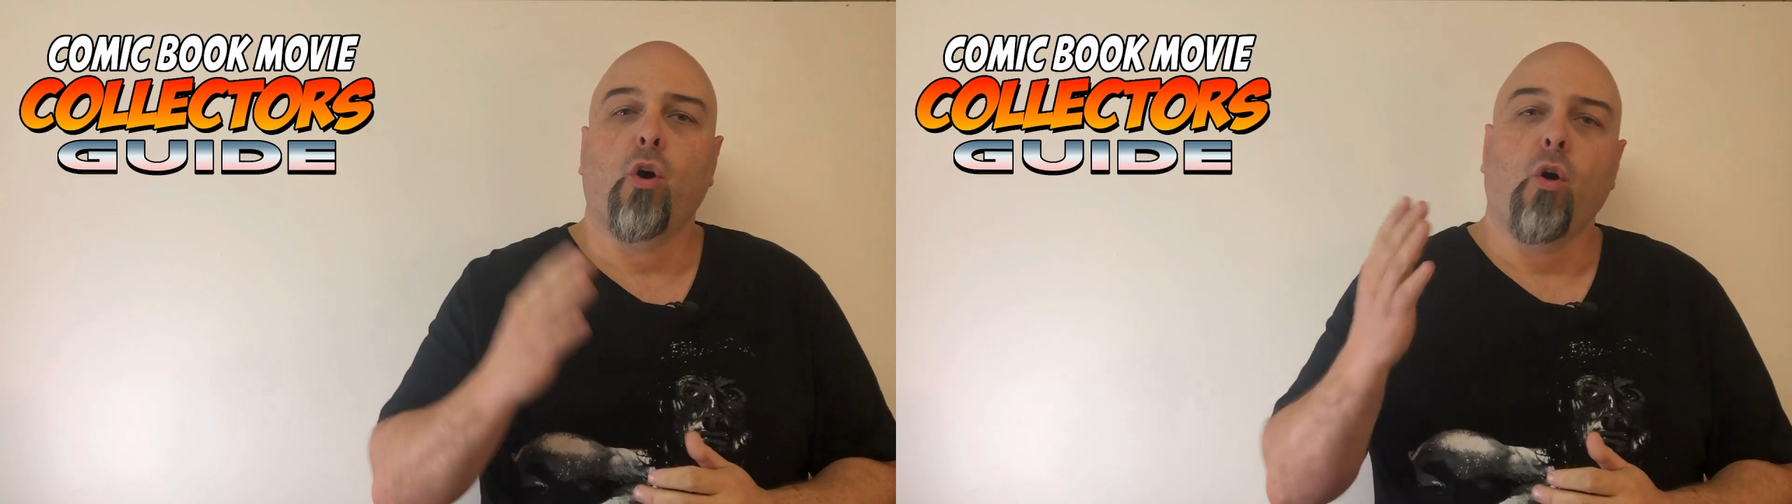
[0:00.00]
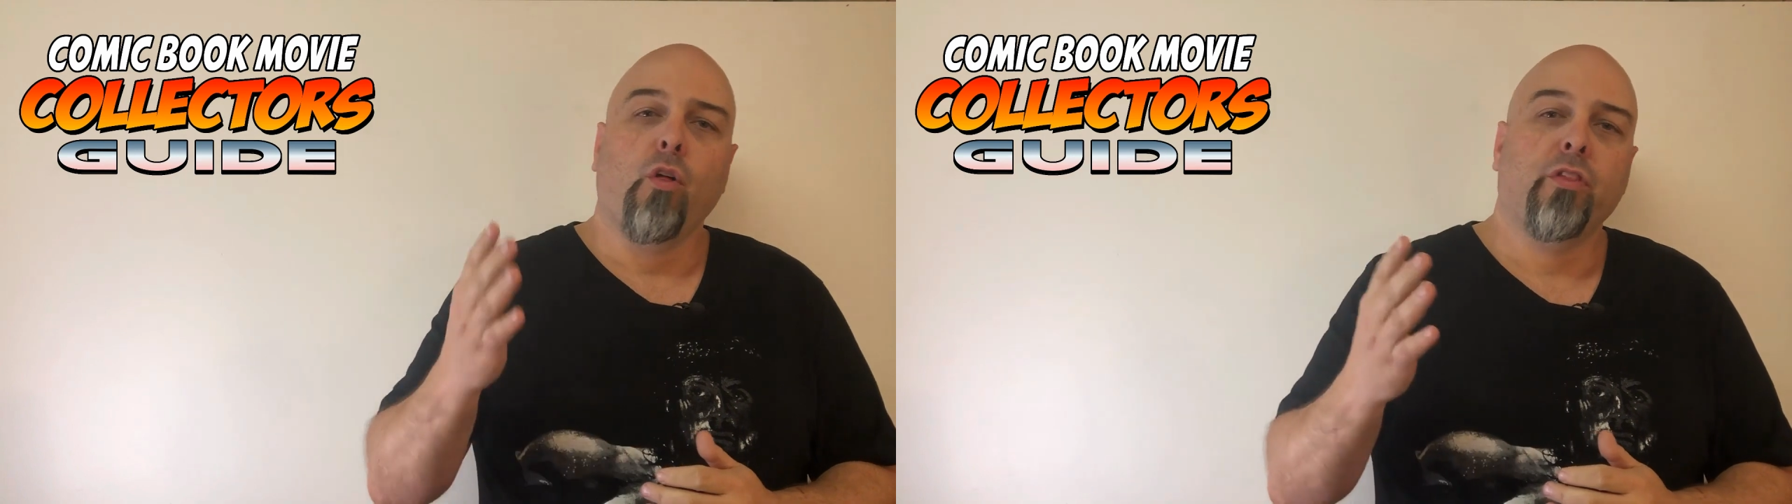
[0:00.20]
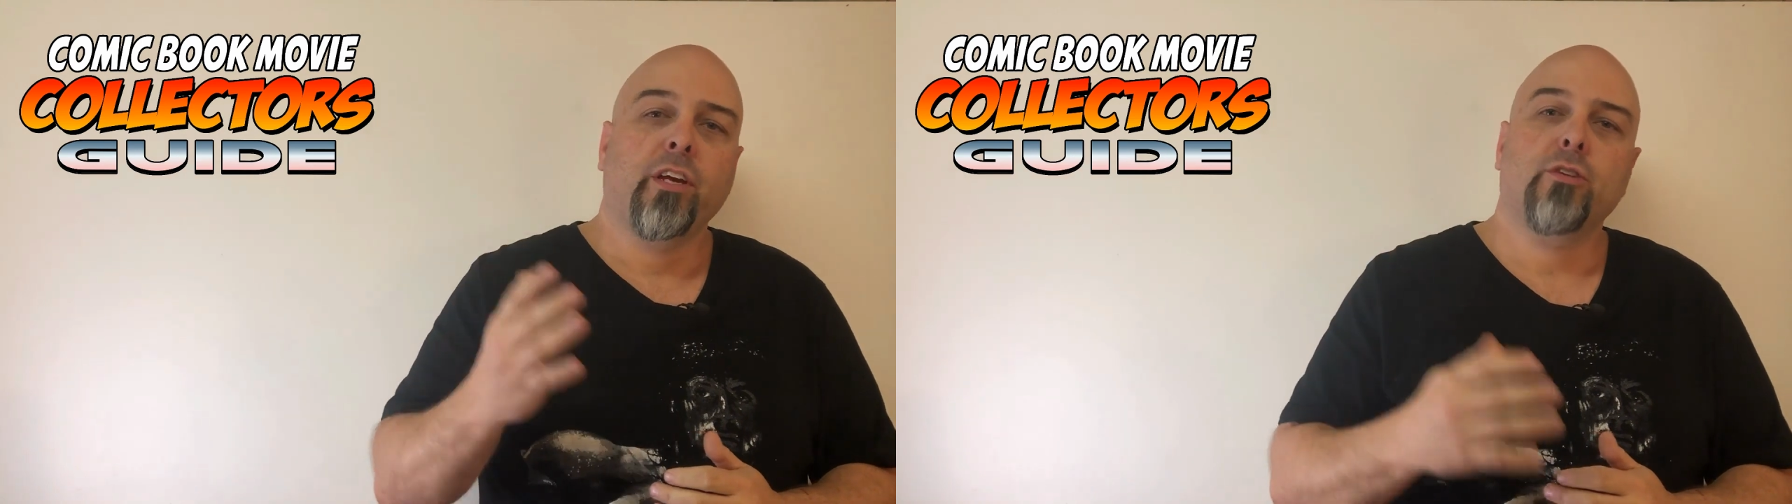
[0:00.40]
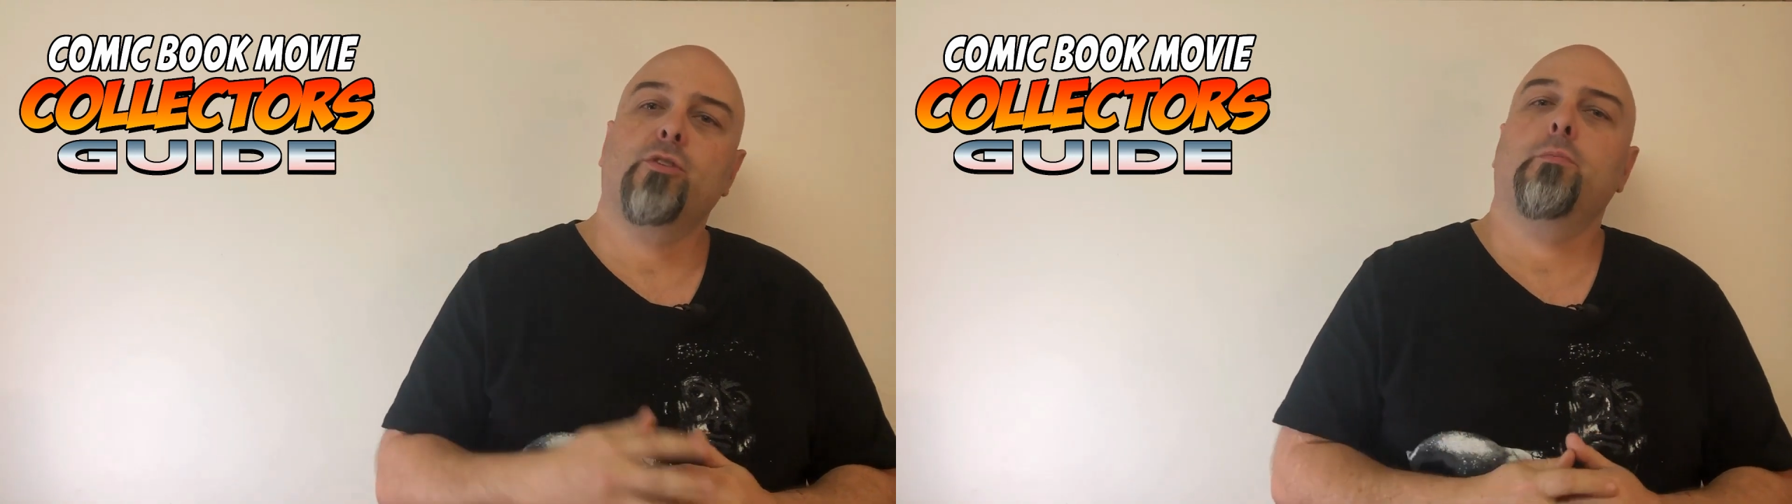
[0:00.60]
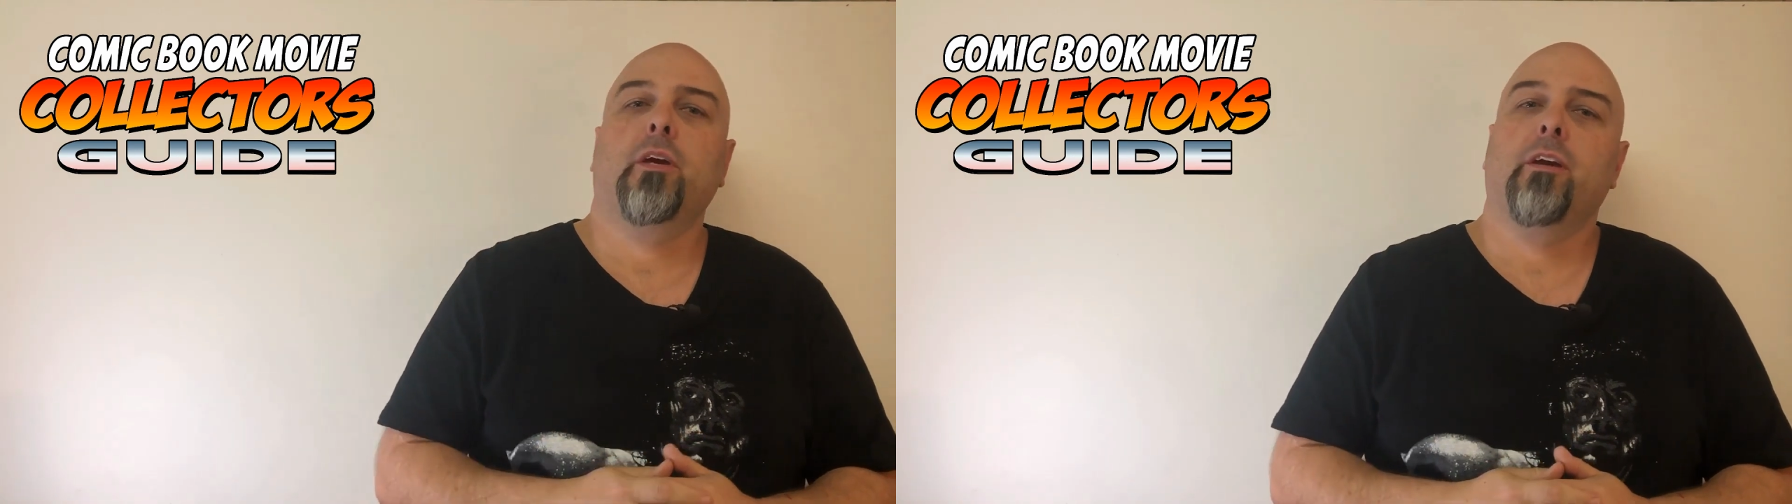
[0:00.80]
all things
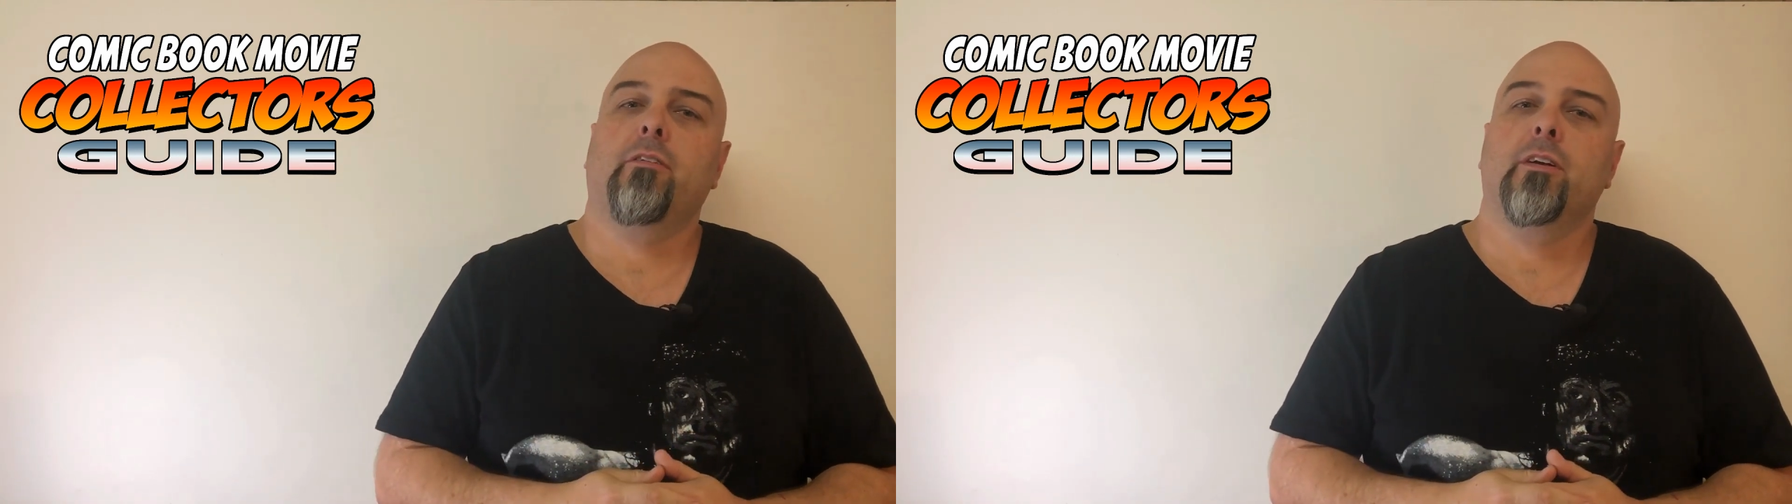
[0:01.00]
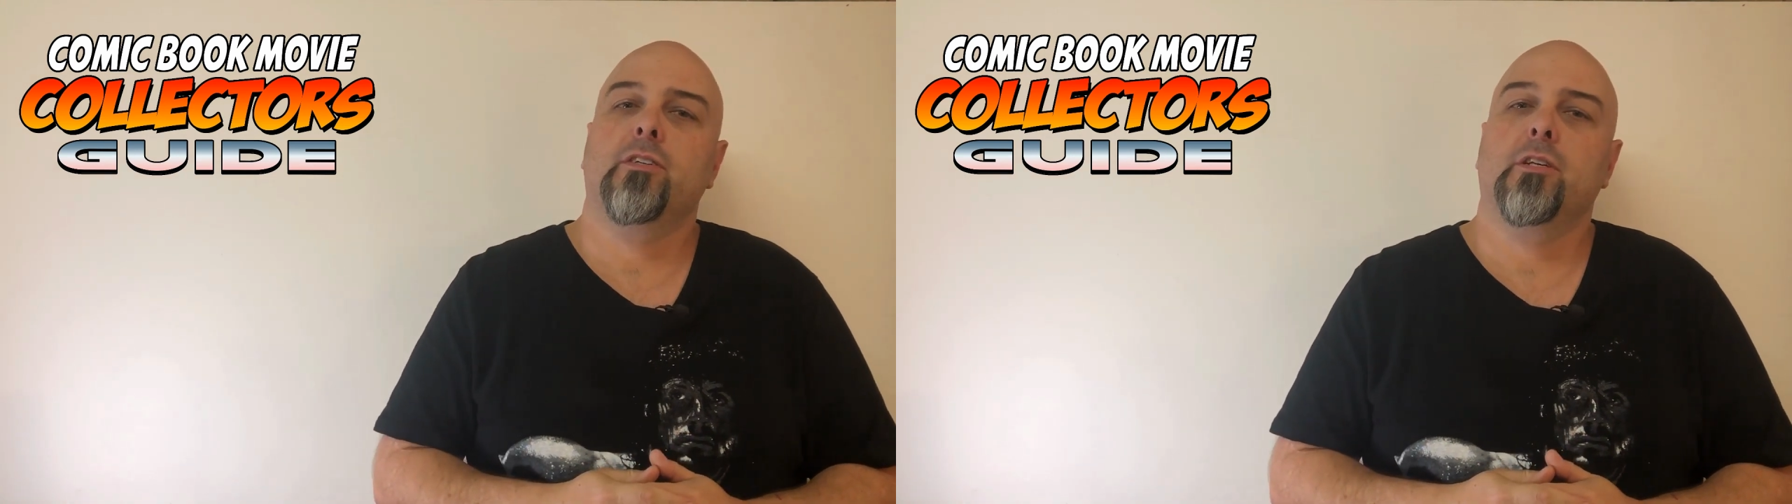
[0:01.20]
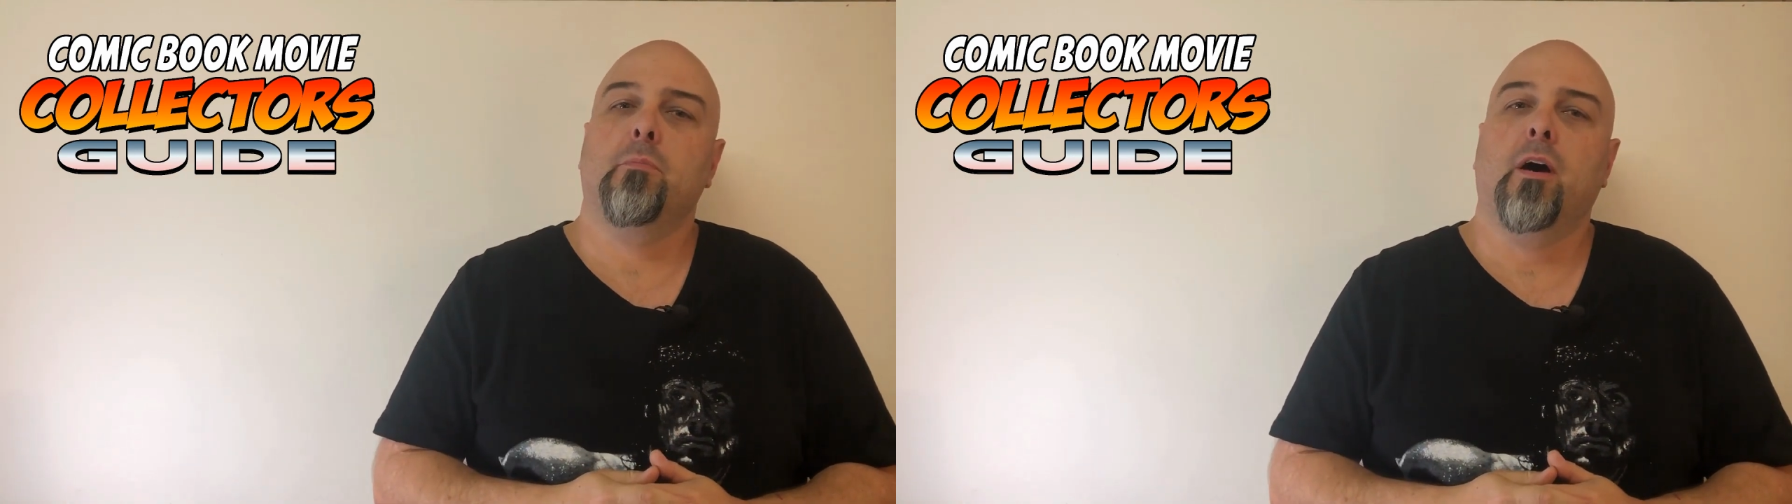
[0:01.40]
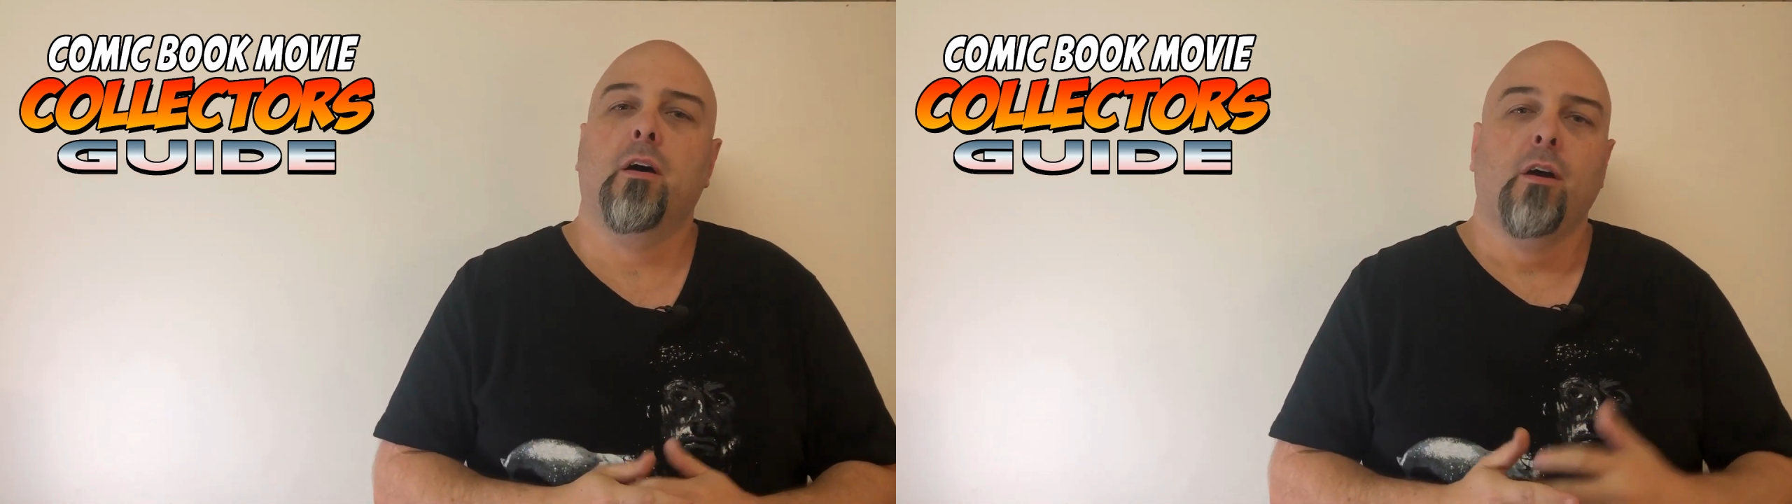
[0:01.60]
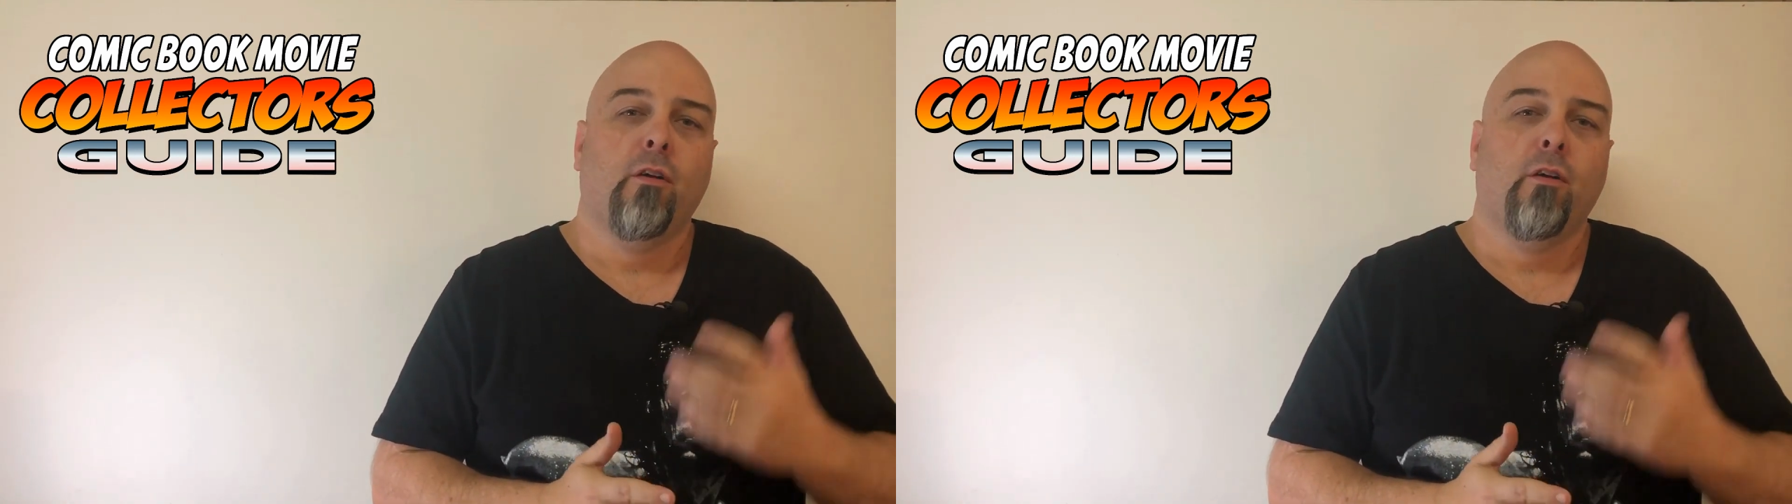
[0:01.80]
superhero cinema,